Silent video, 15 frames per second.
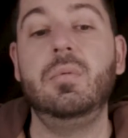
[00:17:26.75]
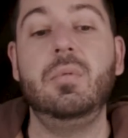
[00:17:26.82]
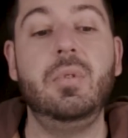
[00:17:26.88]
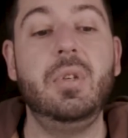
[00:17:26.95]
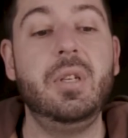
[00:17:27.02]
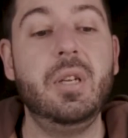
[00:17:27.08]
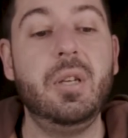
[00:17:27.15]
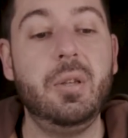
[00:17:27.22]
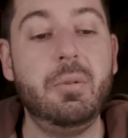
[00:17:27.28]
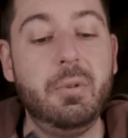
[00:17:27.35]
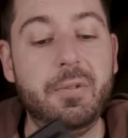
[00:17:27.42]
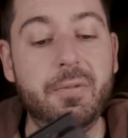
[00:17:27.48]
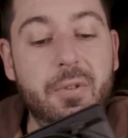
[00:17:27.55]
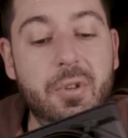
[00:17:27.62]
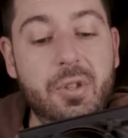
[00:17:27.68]
And now the
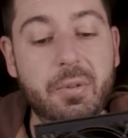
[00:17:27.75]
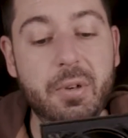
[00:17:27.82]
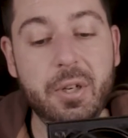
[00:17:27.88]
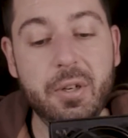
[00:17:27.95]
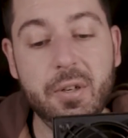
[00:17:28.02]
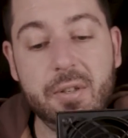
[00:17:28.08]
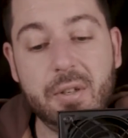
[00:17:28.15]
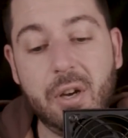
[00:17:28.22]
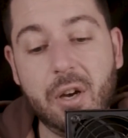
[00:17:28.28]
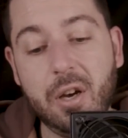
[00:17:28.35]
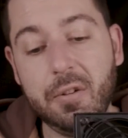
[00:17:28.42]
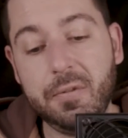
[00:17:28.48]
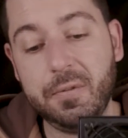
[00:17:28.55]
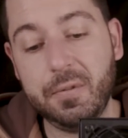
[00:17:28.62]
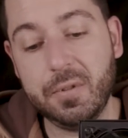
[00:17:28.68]
refrigerator is
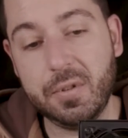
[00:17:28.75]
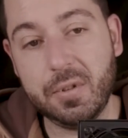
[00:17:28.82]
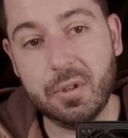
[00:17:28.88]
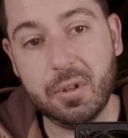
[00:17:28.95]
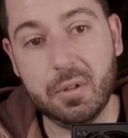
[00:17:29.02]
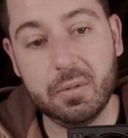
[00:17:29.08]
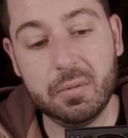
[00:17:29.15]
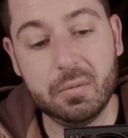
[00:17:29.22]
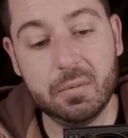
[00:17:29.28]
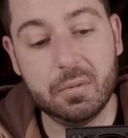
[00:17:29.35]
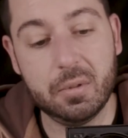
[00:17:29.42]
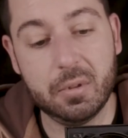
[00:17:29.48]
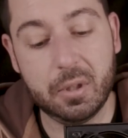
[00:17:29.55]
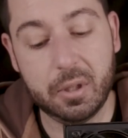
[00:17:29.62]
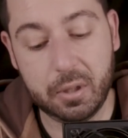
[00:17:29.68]
off, so
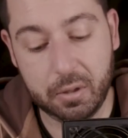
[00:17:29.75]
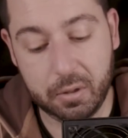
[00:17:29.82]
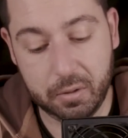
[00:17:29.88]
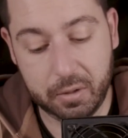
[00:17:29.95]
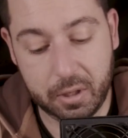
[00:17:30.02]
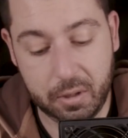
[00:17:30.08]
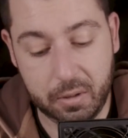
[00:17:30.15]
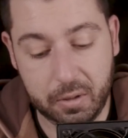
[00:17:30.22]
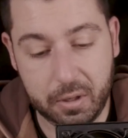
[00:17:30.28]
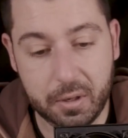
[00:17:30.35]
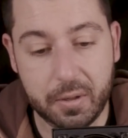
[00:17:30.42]
I don't know, can you hear